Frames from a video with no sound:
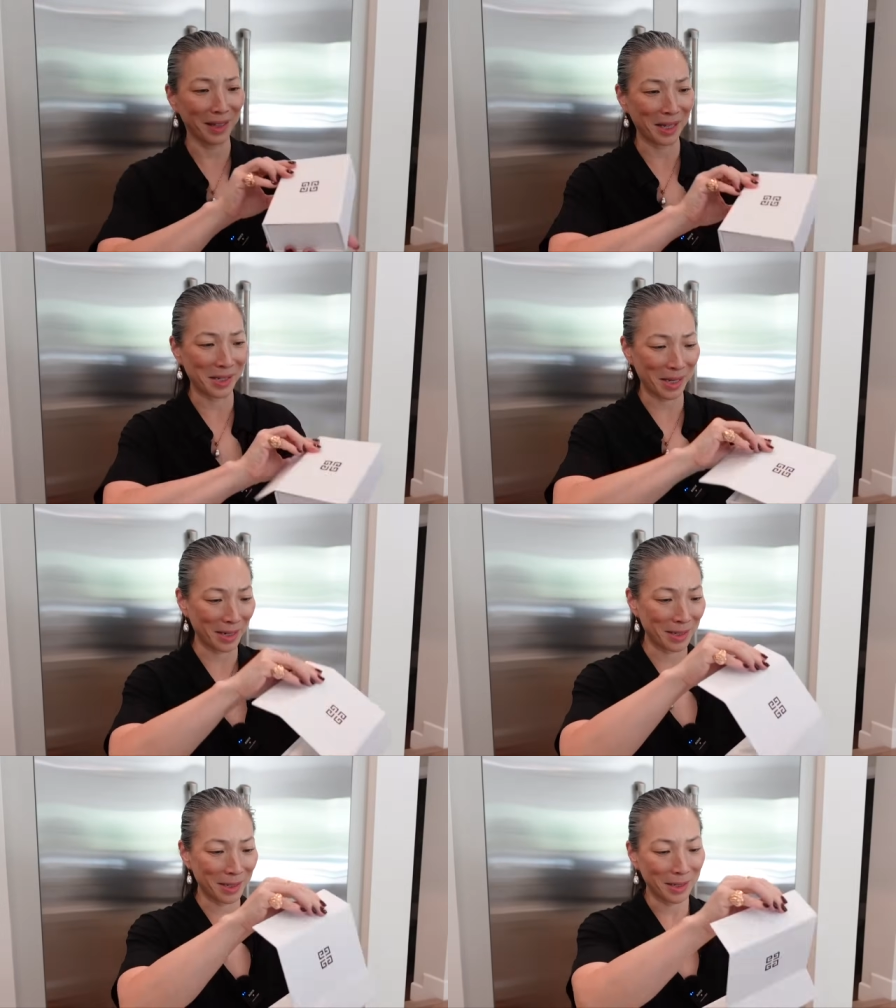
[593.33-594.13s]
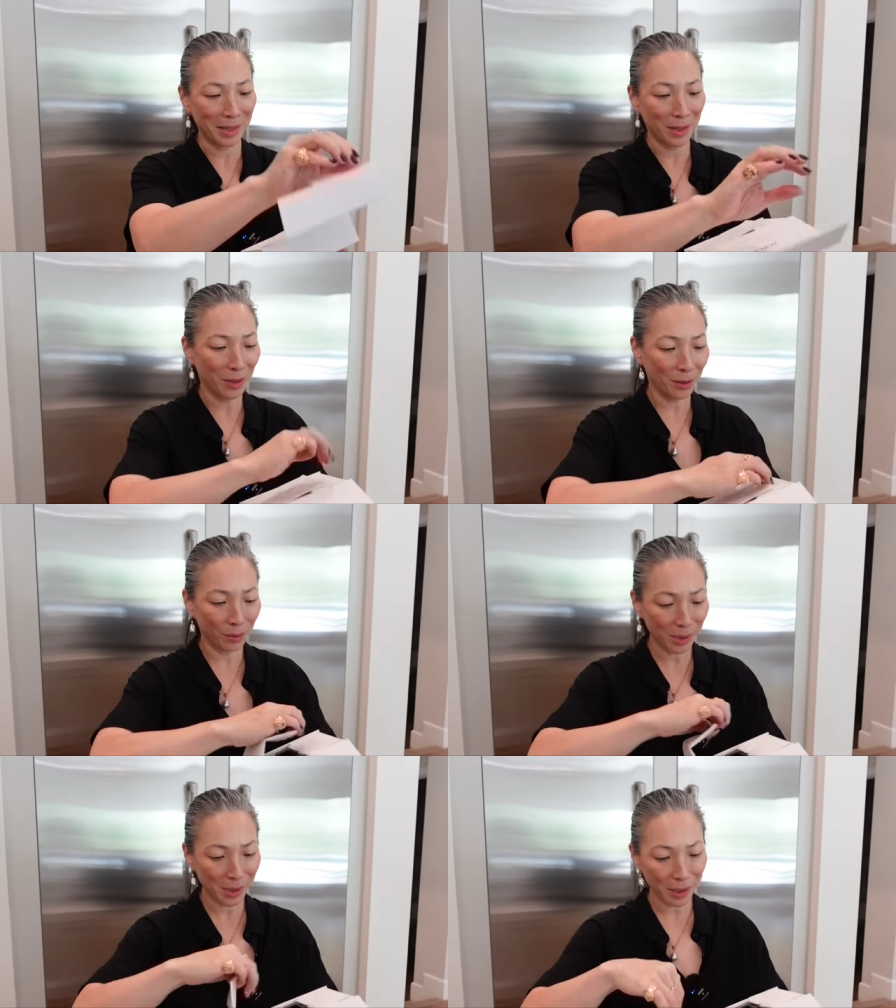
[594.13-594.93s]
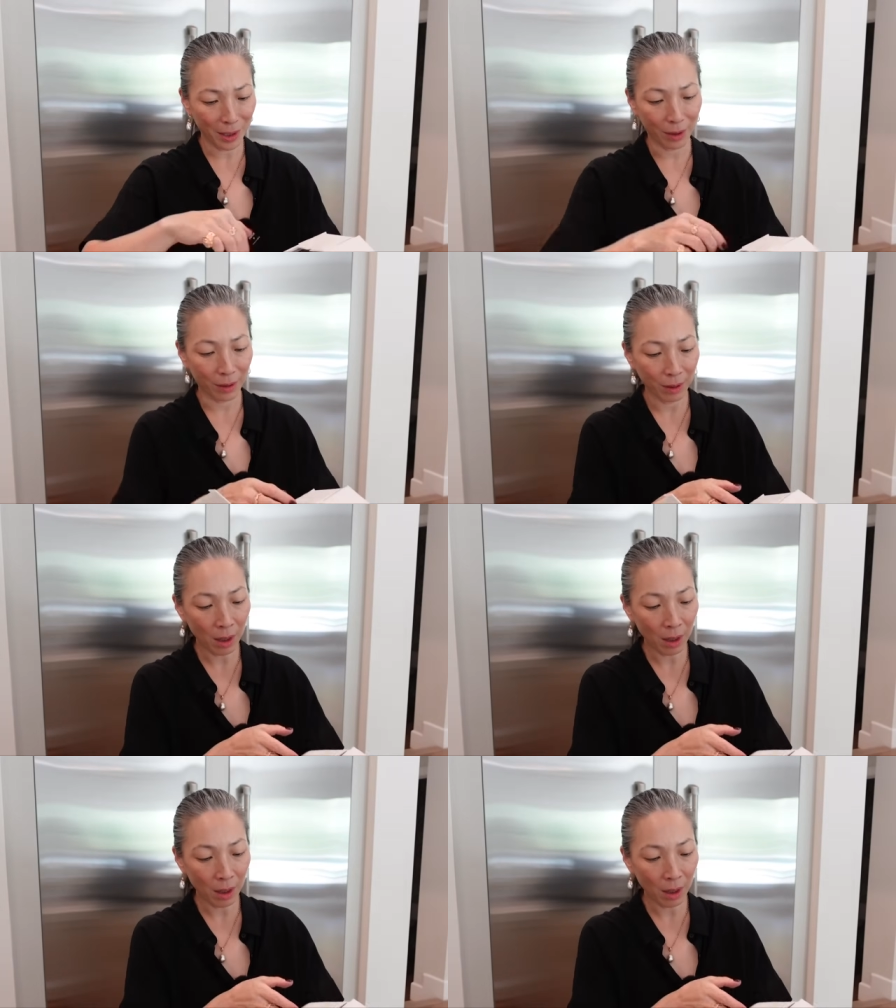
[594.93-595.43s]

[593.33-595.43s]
they sent. What's in here?